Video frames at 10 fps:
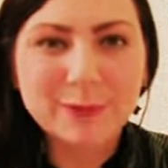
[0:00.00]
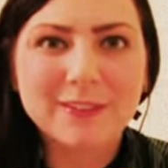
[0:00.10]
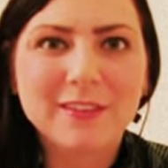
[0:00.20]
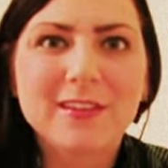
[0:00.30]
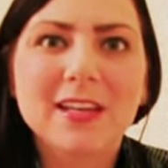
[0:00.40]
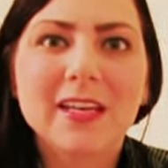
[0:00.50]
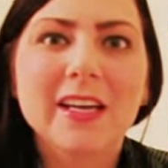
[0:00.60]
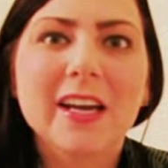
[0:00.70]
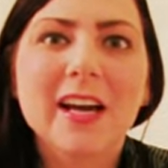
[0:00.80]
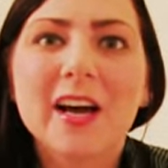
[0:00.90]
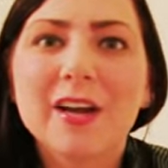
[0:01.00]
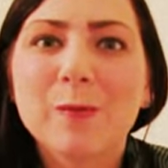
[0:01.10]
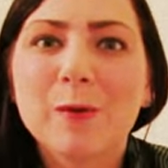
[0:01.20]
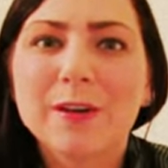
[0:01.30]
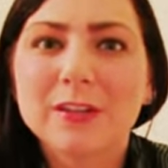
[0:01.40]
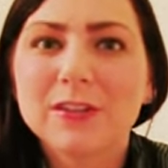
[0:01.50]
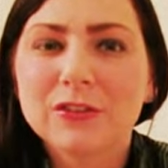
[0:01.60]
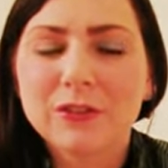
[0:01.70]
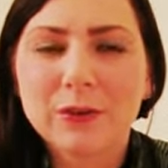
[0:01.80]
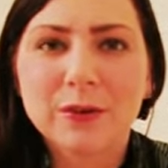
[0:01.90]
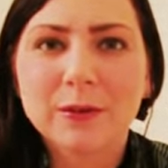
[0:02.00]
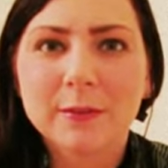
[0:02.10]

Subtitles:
but today I wanted to show you